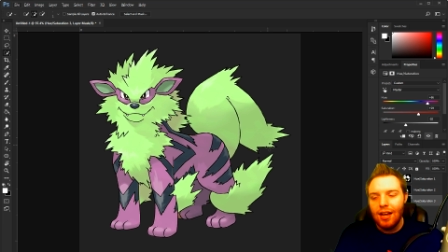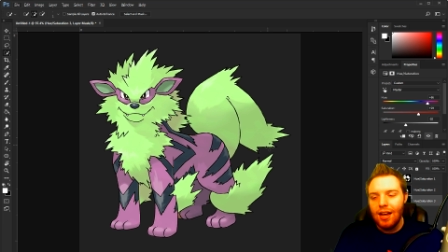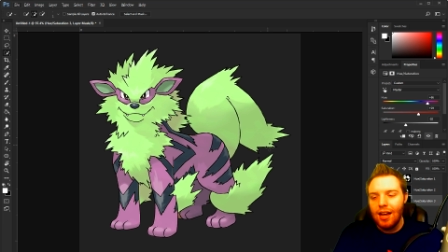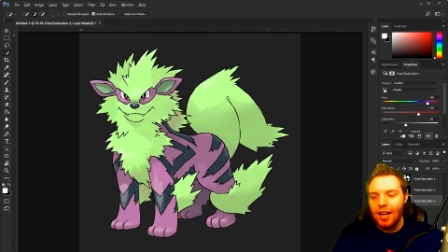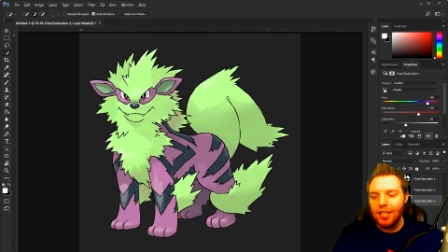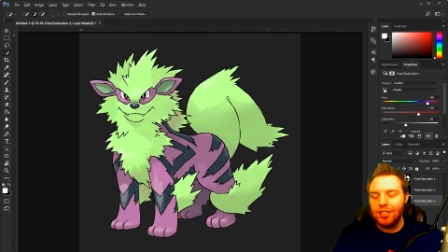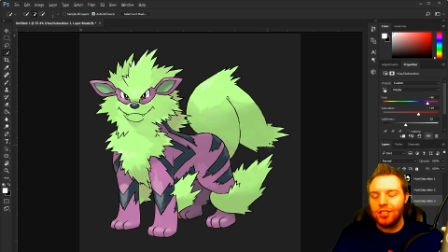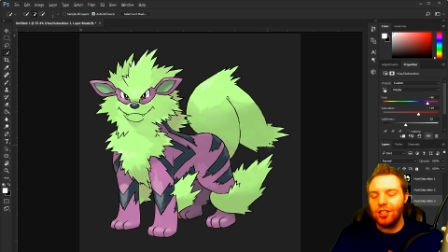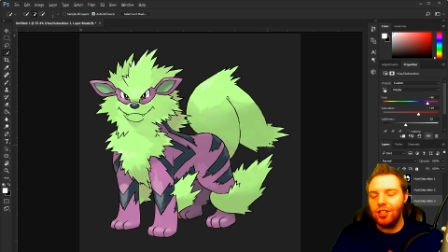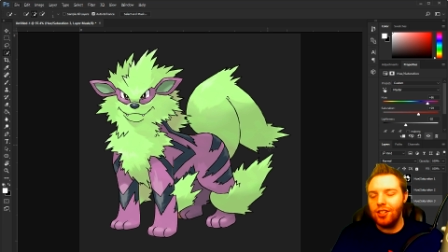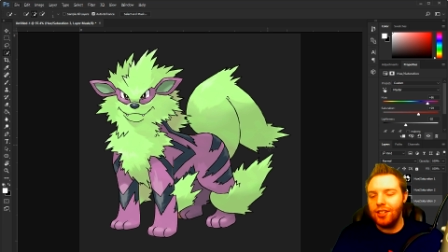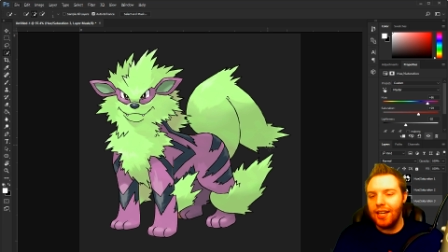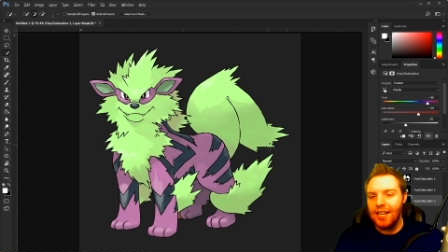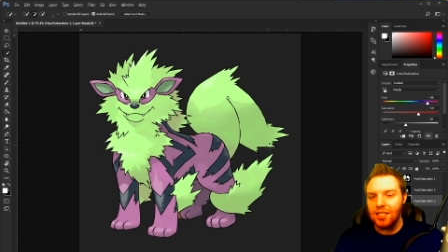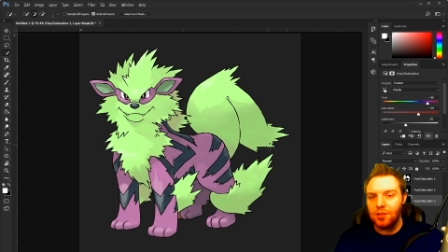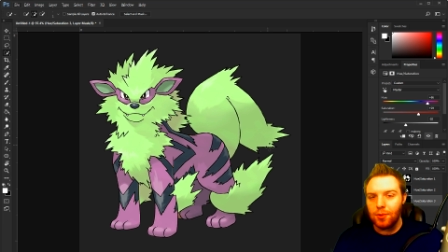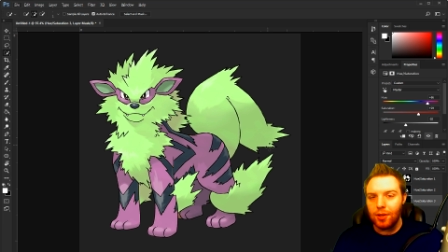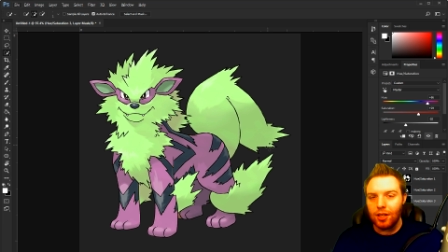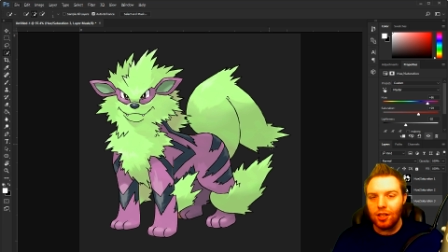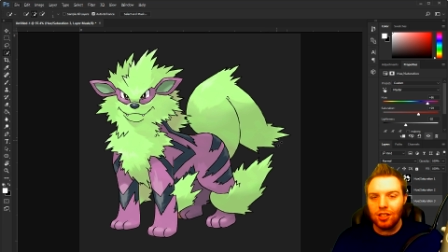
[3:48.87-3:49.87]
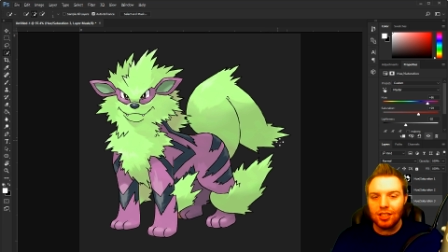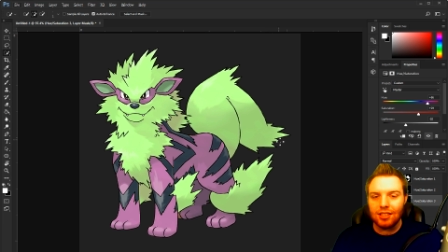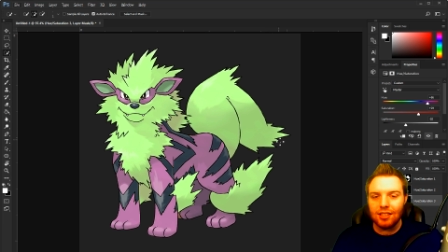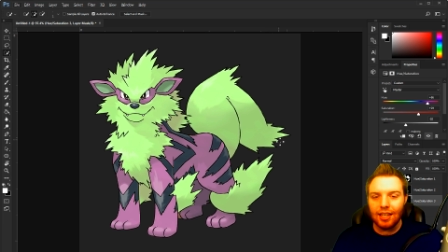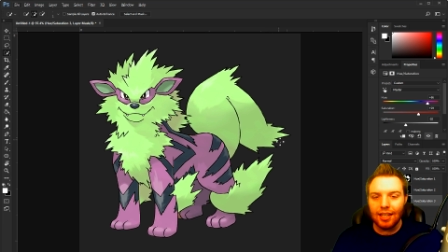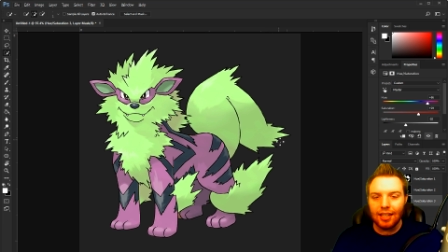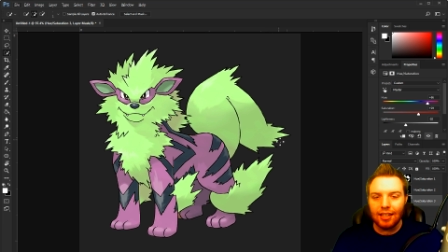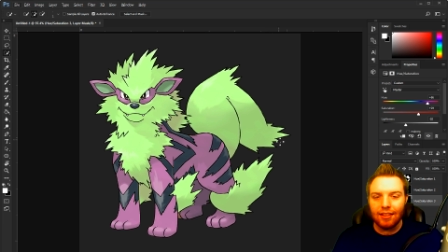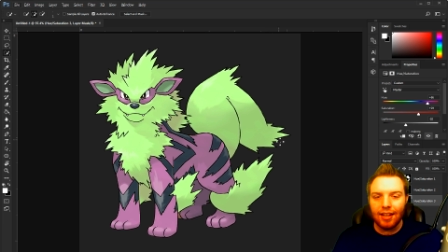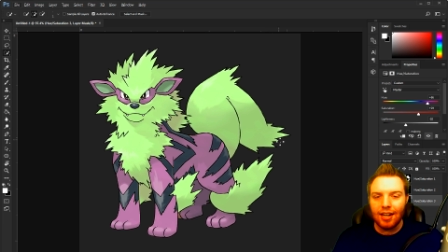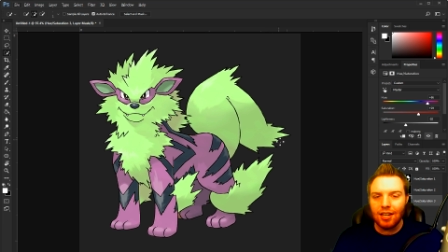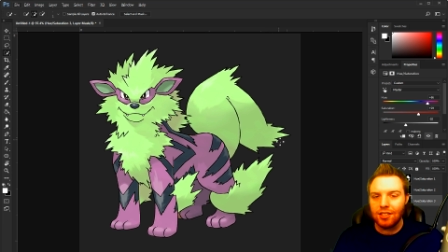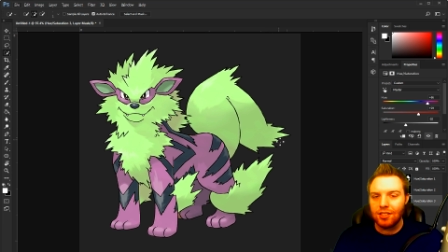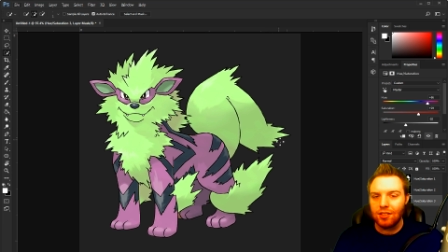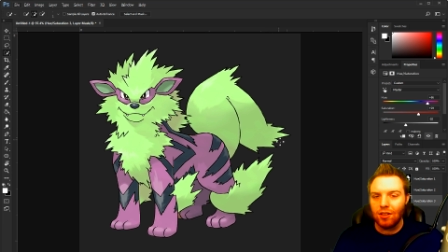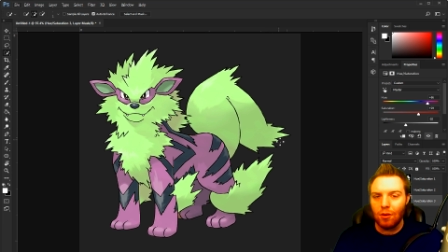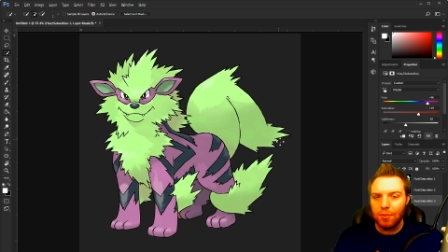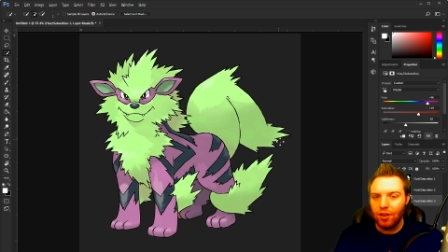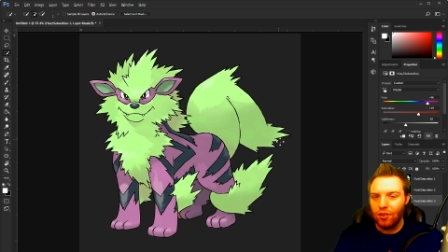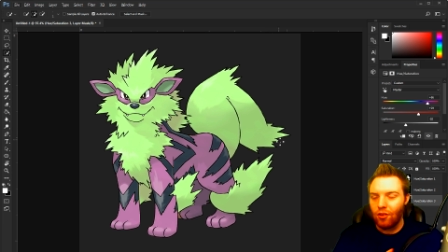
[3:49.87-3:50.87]
and show you guys what it looks like there. So
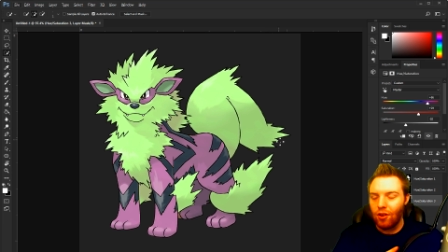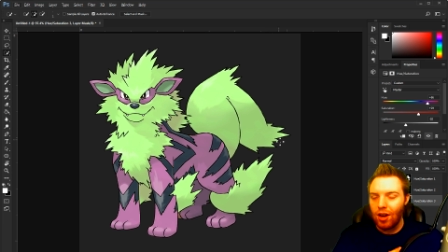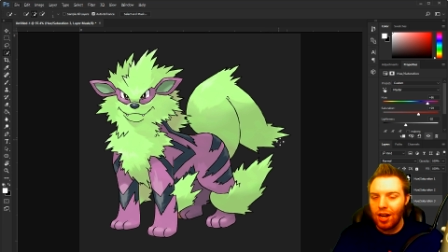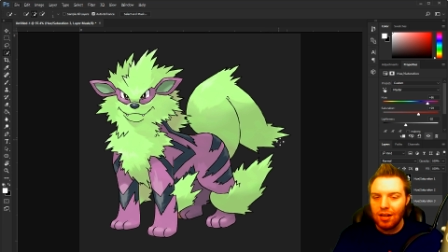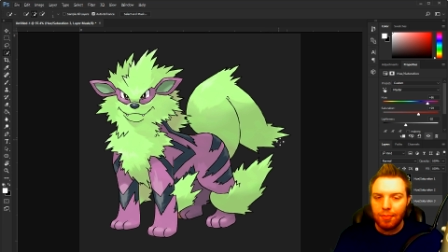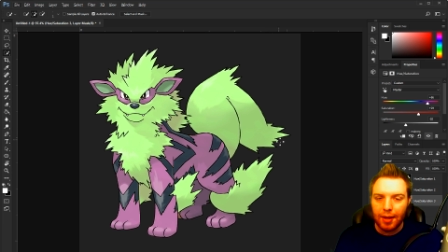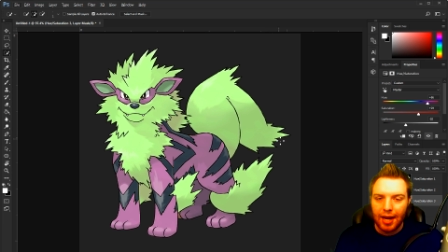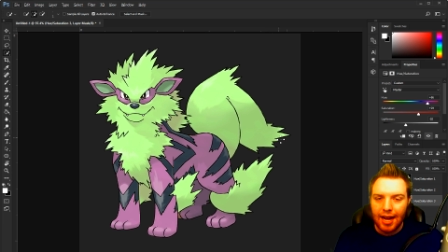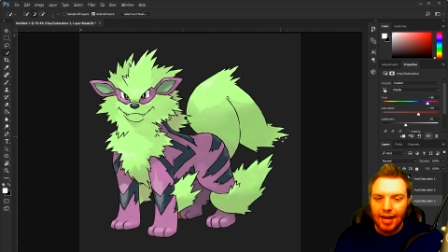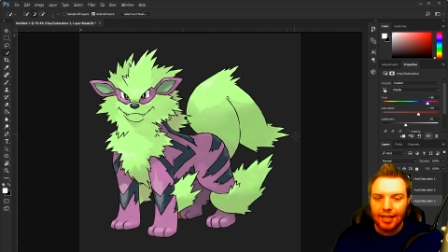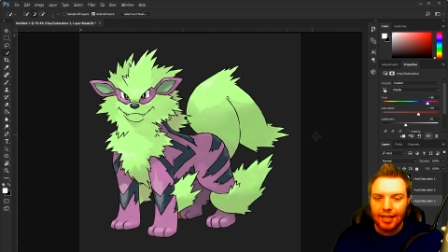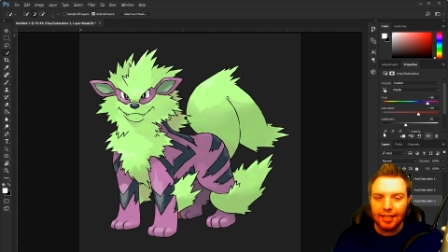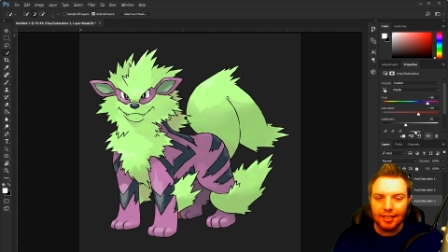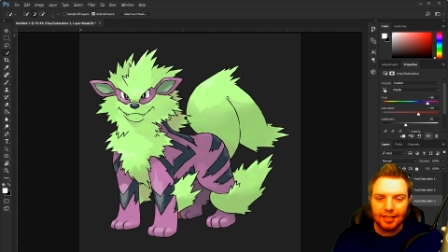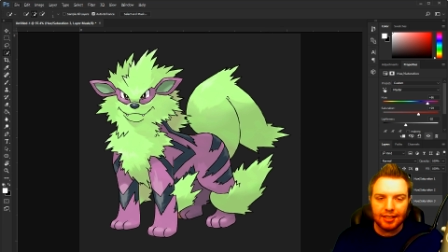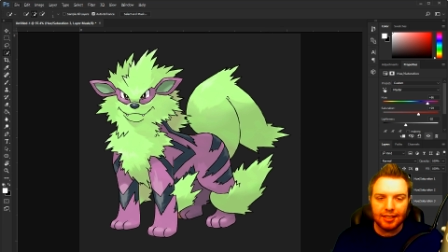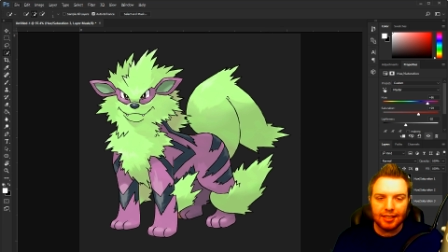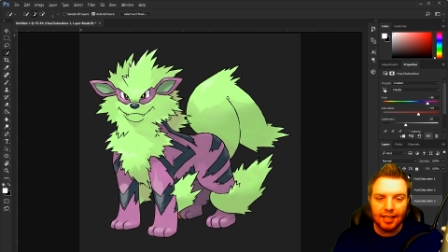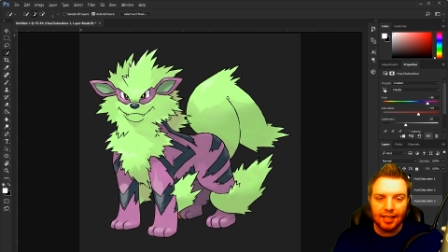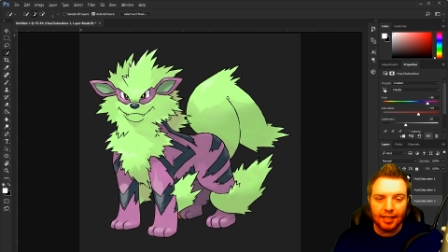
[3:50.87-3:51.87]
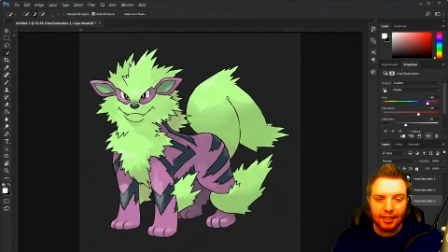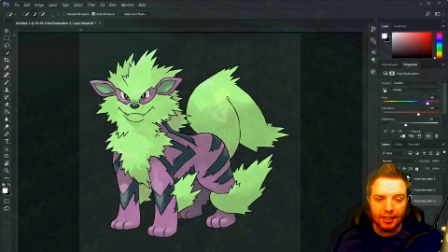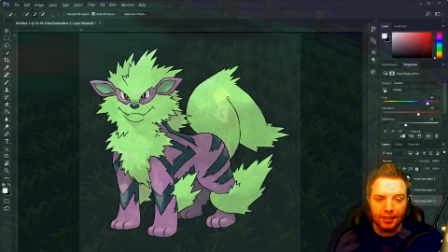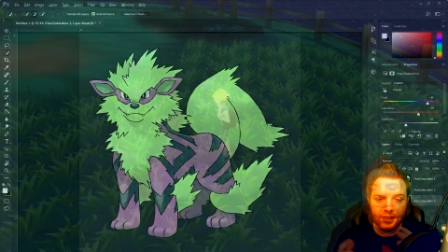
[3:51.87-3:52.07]
I'll be right back in a second.